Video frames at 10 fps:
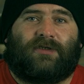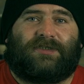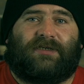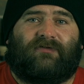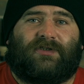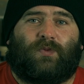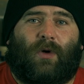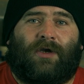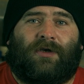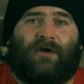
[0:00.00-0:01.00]
Series
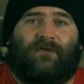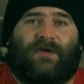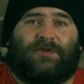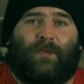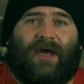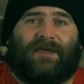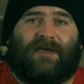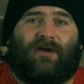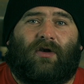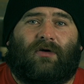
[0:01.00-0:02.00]
1 of It's
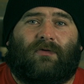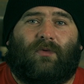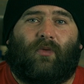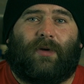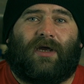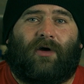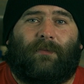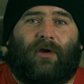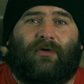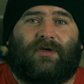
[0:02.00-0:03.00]
Bandit O'Clock will be
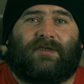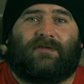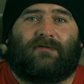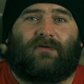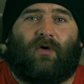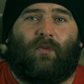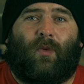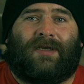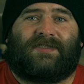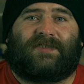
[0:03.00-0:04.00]
uploaded
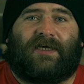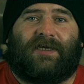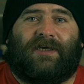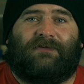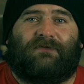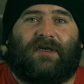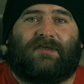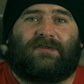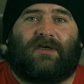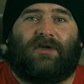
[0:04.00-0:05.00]
on Wednesday
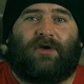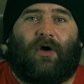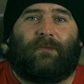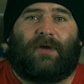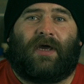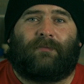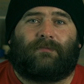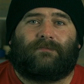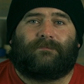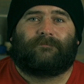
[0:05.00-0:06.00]
evenings at 9
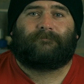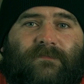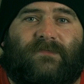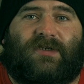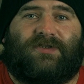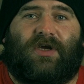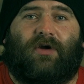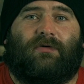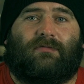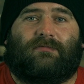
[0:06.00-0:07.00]
PM.
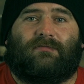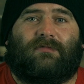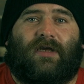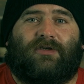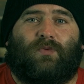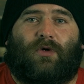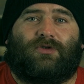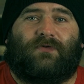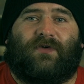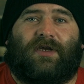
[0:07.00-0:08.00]
So, let's
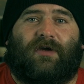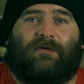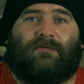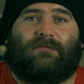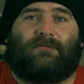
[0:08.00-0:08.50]
watch the video.